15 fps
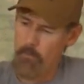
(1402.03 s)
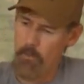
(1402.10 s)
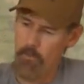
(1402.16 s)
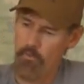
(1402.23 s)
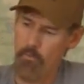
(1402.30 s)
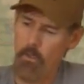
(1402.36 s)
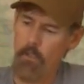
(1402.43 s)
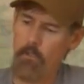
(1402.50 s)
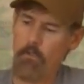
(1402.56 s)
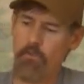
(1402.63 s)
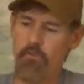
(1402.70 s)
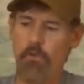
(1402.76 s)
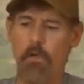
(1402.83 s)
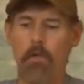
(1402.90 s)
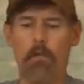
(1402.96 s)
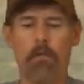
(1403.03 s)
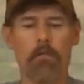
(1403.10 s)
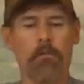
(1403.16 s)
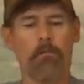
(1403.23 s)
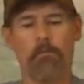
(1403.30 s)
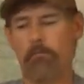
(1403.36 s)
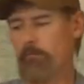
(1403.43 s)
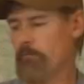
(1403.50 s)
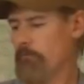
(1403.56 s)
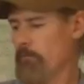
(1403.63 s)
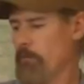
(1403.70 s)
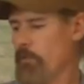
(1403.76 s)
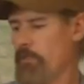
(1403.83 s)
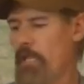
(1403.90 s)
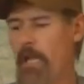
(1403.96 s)
as well as our
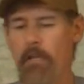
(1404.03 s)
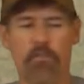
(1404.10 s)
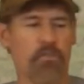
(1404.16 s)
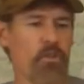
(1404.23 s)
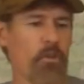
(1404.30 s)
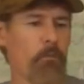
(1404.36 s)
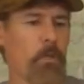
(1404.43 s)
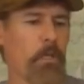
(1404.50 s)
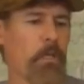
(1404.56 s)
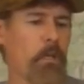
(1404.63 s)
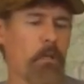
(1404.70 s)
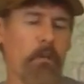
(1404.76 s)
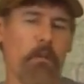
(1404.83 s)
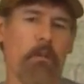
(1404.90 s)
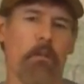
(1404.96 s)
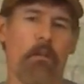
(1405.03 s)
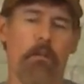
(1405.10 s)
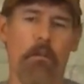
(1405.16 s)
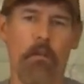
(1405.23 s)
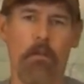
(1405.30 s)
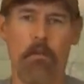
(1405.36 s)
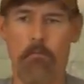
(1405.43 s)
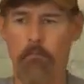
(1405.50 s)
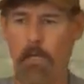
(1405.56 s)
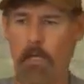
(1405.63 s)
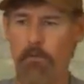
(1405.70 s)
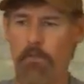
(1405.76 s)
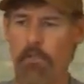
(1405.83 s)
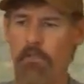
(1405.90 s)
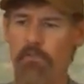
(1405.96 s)
taxidermy
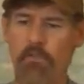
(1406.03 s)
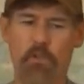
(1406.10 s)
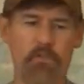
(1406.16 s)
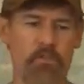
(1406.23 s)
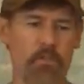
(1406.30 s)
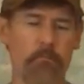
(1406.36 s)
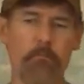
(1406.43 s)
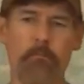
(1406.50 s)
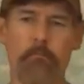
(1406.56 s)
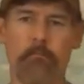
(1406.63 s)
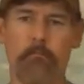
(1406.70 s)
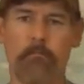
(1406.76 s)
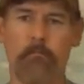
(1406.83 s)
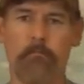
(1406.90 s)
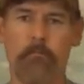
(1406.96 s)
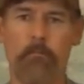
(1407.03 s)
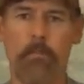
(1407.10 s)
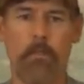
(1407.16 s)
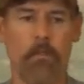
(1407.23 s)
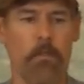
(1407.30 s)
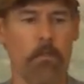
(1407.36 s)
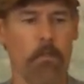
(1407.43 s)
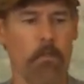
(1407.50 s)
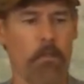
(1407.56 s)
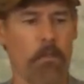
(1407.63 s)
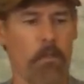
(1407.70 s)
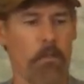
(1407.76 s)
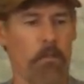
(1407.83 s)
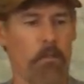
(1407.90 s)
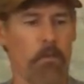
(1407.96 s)
mounting system
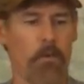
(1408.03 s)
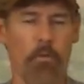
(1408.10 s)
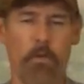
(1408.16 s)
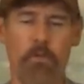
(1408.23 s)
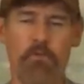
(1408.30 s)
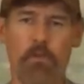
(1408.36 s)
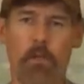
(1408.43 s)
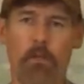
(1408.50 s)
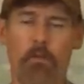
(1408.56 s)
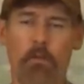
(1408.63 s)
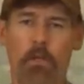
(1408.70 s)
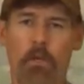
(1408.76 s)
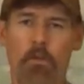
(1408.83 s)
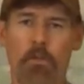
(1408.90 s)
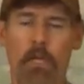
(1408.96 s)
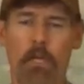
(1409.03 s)
that we sell called